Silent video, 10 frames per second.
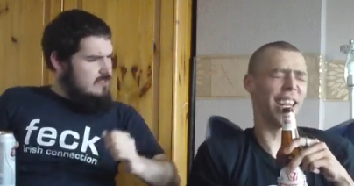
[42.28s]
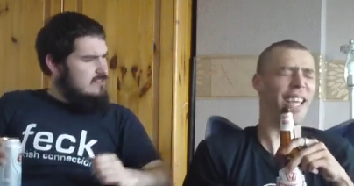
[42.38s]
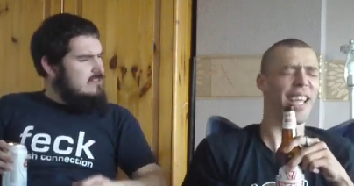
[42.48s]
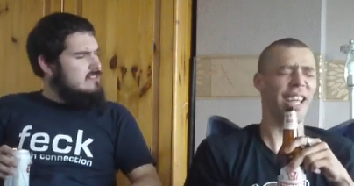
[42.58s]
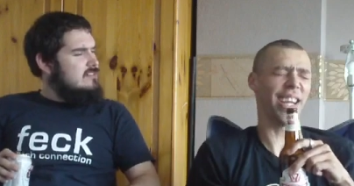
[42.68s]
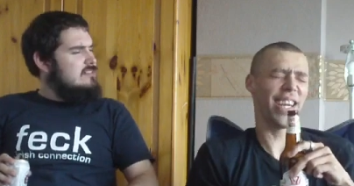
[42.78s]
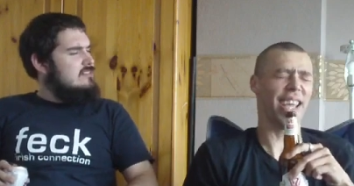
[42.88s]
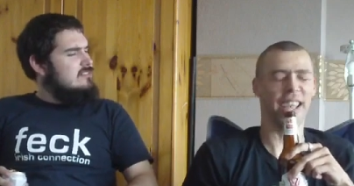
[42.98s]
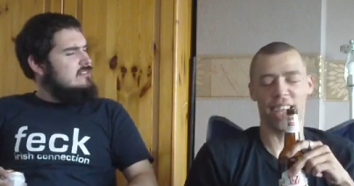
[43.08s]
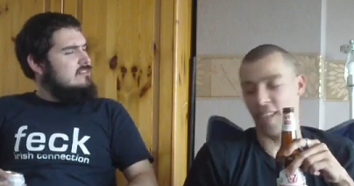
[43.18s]
Speaker 1: a
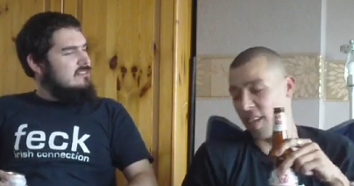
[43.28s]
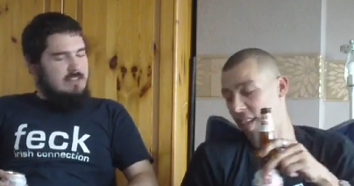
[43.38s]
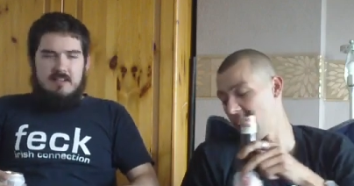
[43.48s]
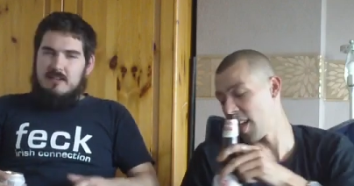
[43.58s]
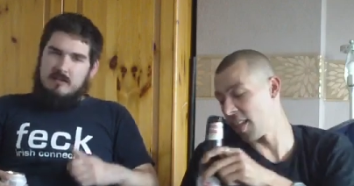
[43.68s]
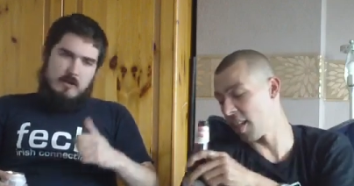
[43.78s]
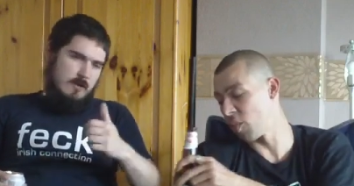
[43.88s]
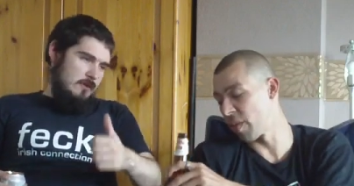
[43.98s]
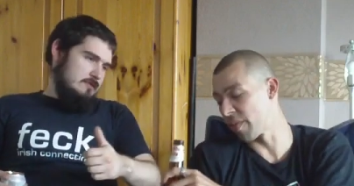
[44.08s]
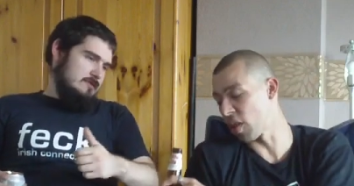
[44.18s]
lady. And
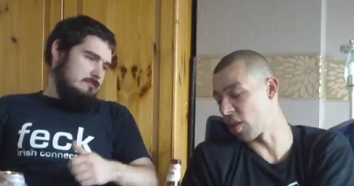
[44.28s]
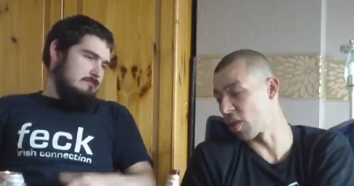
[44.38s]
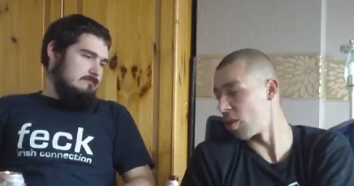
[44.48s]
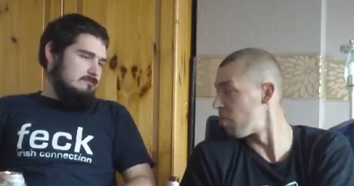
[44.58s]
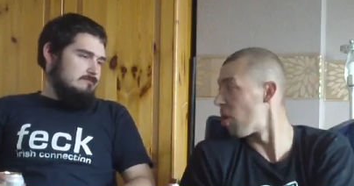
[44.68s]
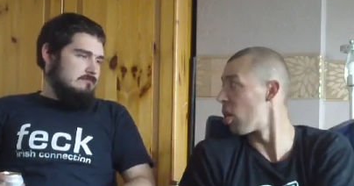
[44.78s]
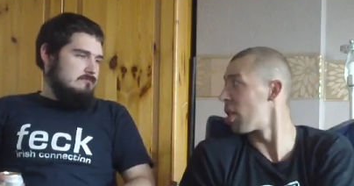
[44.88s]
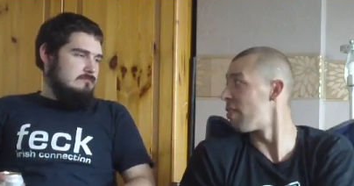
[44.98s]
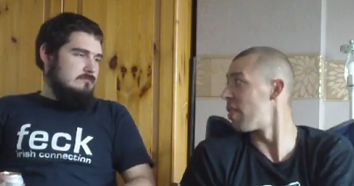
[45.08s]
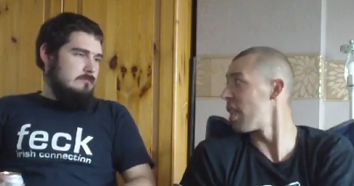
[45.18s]
then awesome. we've got Good
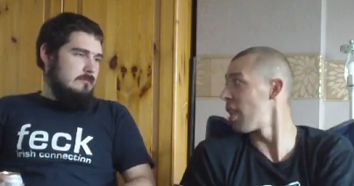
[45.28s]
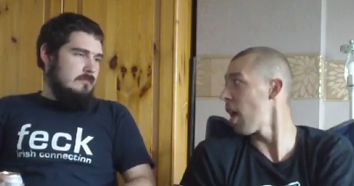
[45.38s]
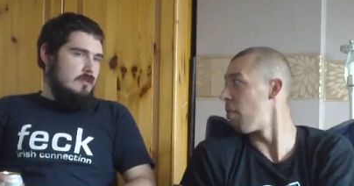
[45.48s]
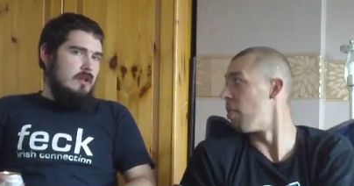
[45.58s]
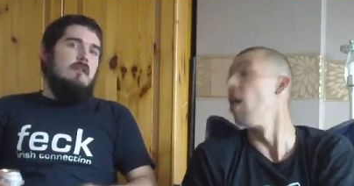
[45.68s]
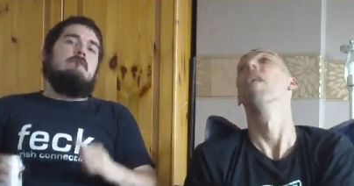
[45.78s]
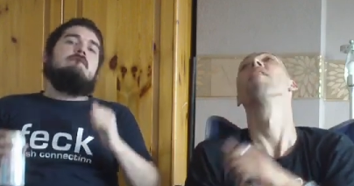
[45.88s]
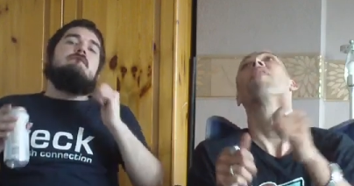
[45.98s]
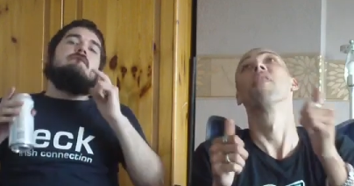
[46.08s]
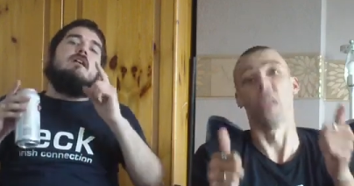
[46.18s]
Morning Vietnam.
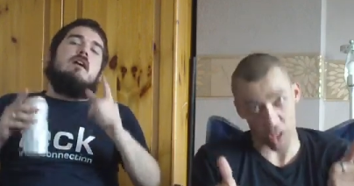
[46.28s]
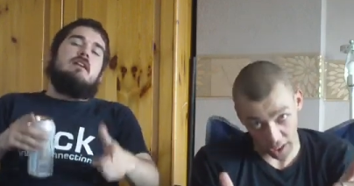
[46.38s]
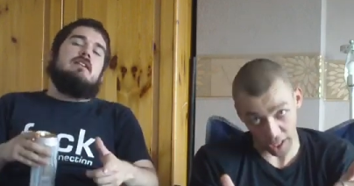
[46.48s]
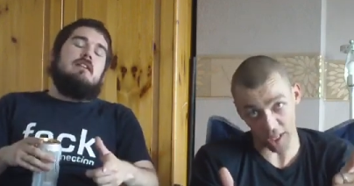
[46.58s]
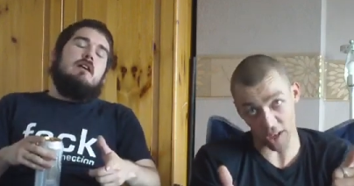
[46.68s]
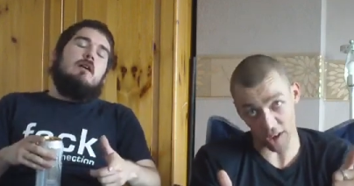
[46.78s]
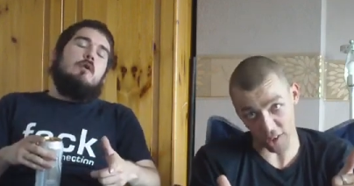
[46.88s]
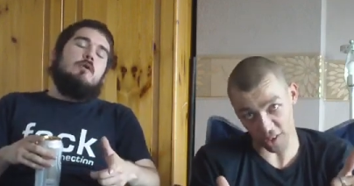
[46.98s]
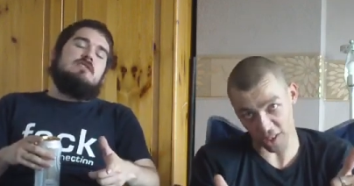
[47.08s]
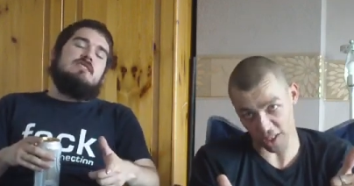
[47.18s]
Fucking, Fucking
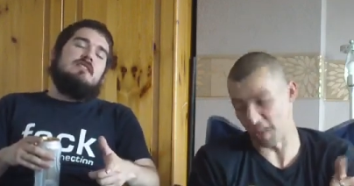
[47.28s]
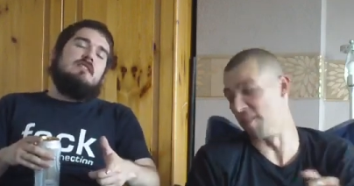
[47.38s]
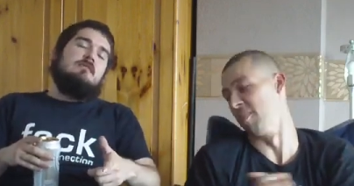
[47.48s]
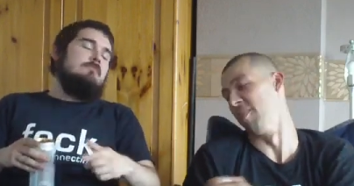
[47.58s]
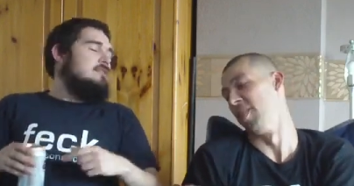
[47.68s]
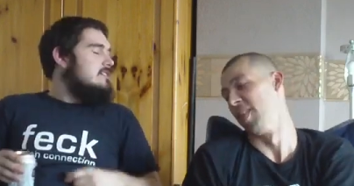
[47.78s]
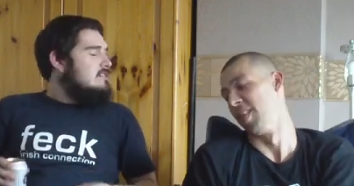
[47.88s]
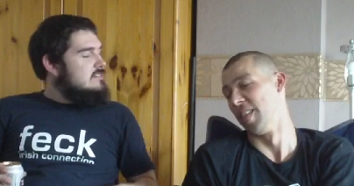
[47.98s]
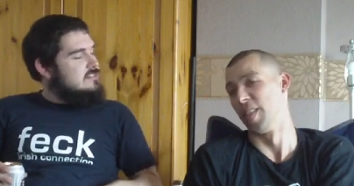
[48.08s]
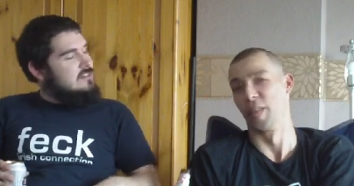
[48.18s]
awesome. awesome.
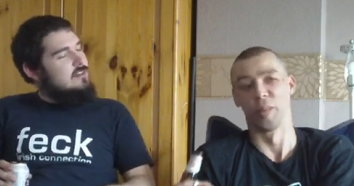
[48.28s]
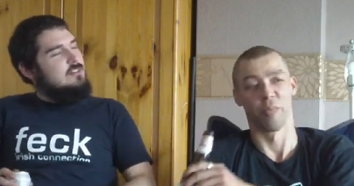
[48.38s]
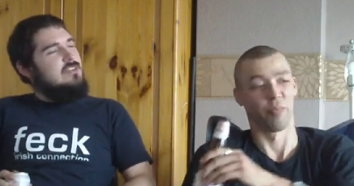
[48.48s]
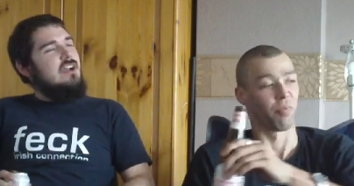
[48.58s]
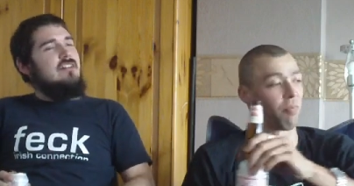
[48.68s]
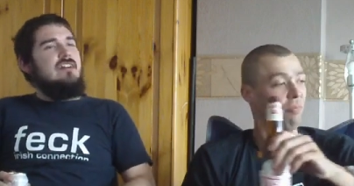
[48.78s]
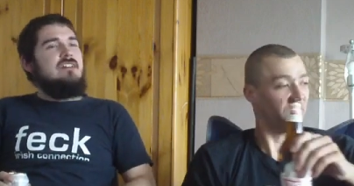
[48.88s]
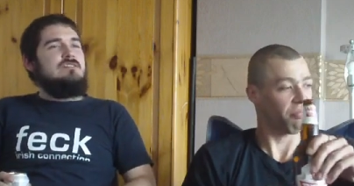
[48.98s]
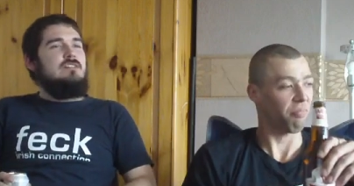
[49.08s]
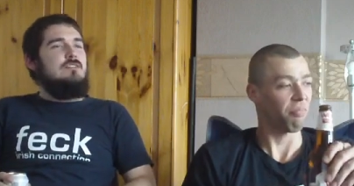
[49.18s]
Speaker 2: So yeah,
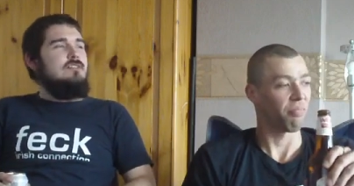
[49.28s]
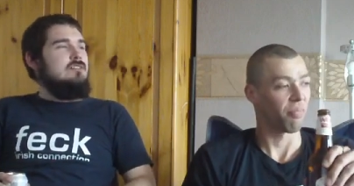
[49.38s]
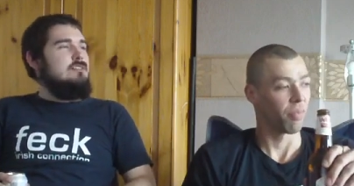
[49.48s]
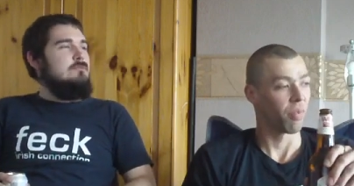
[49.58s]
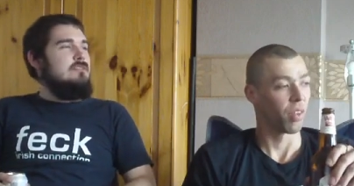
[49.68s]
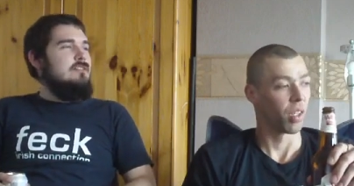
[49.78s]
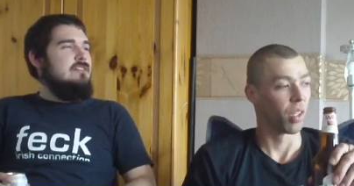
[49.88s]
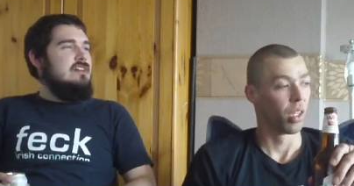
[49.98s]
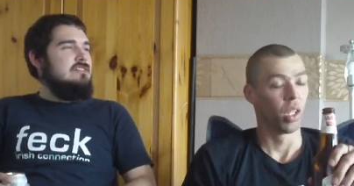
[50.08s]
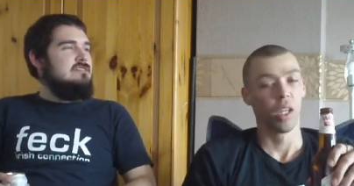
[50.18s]
that's all good. Who we
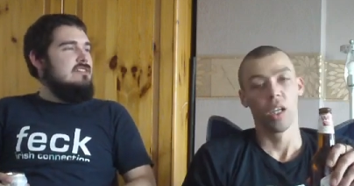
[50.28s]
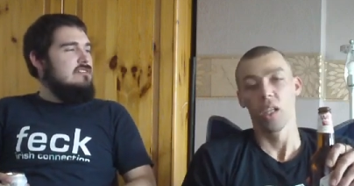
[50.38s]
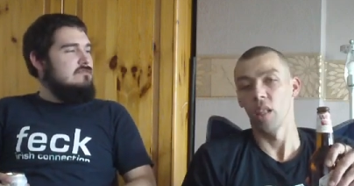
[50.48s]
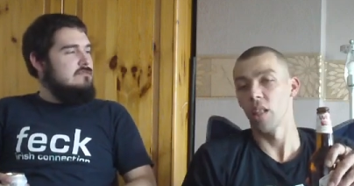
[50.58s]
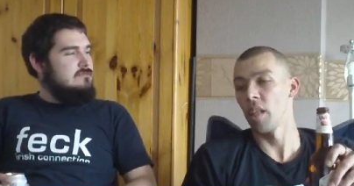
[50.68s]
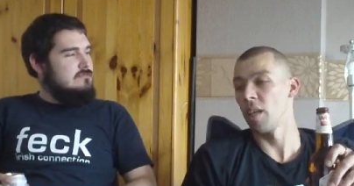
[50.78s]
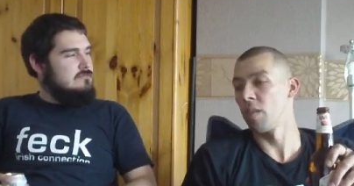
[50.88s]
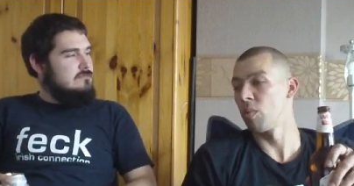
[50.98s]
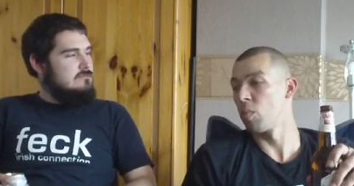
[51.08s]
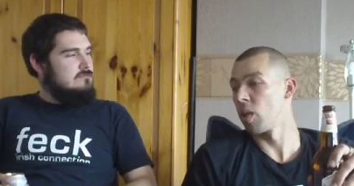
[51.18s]
got
Speaker 1: next, Steve?
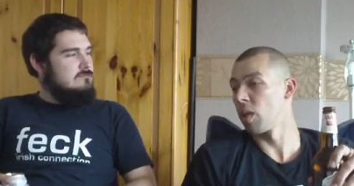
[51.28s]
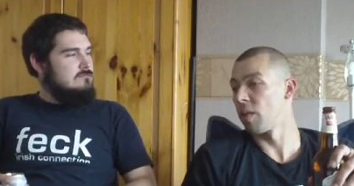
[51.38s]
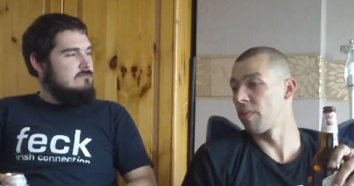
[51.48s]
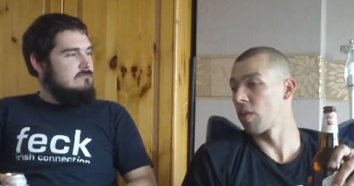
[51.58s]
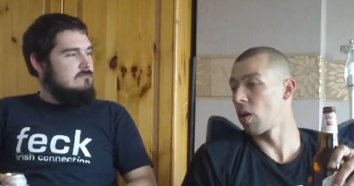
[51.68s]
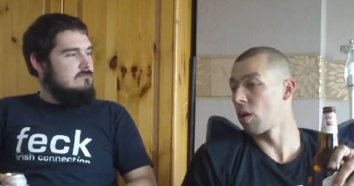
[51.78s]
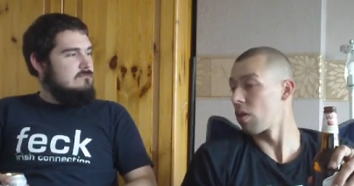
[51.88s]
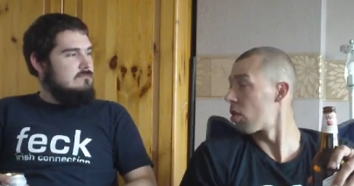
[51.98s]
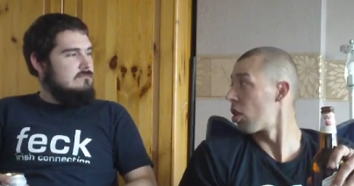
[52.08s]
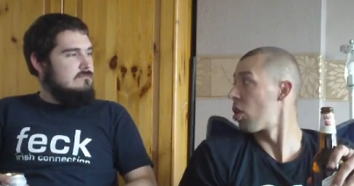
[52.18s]
Then we've
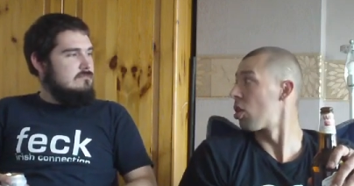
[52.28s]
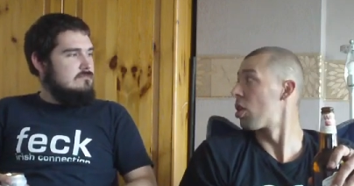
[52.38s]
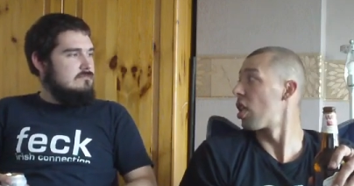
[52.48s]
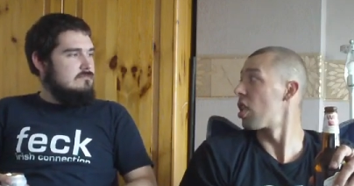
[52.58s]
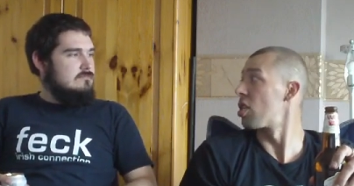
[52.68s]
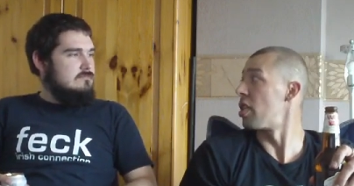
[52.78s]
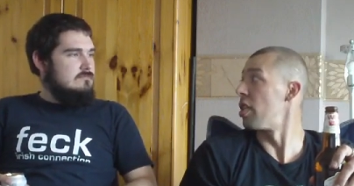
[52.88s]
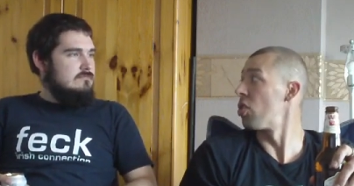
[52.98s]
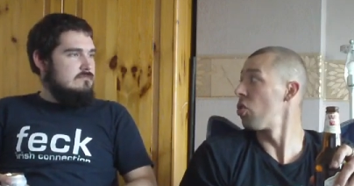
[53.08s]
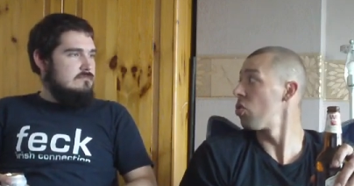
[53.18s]
got the young
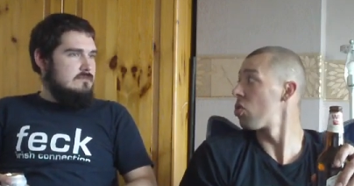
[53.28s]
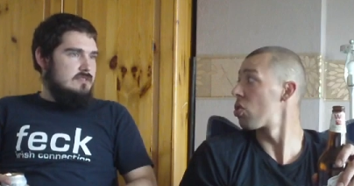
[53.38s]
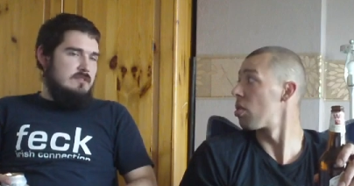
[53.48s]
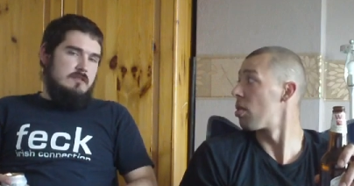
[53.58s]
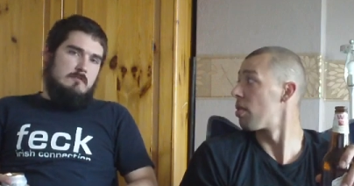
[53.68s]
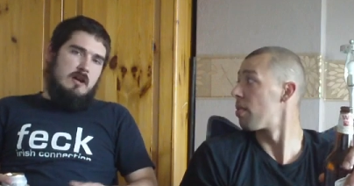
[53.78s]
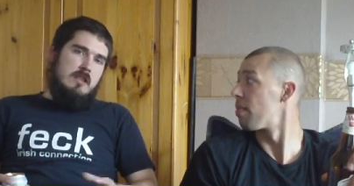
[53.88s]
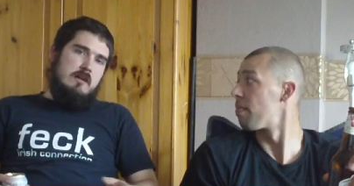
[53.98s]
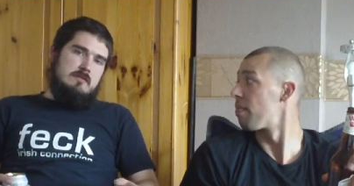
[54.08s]
Kirsten Dunst.
Speaker 2: Well,